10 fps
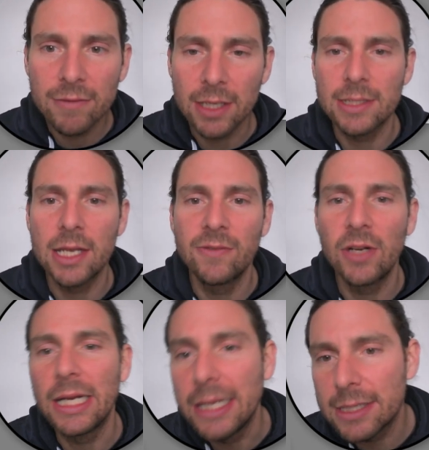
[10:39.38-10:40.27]

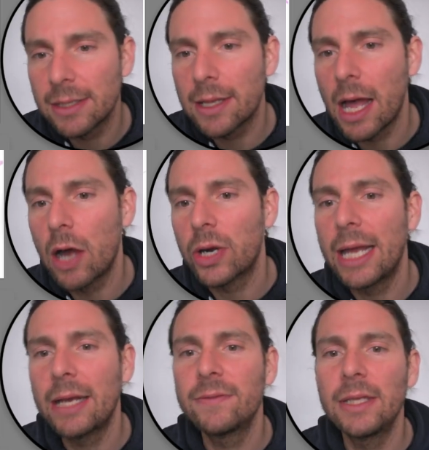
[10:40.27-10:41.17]
successfully listed our
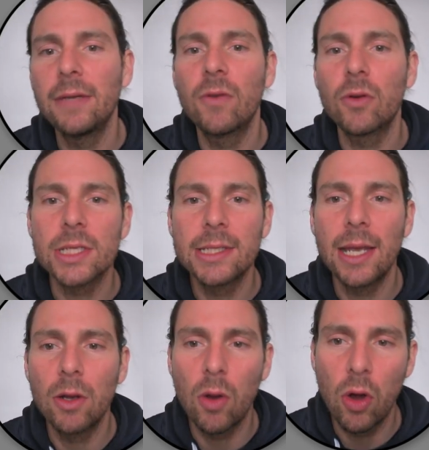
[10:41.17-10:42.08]
NFT for
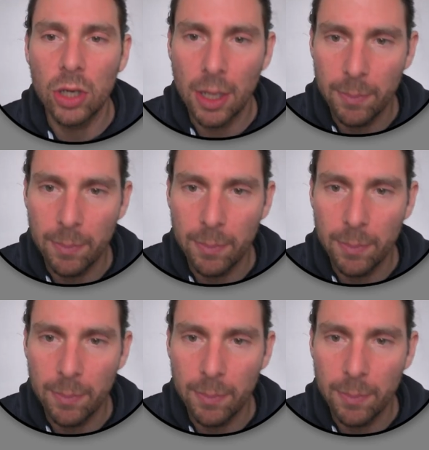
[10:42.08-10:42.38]
sale on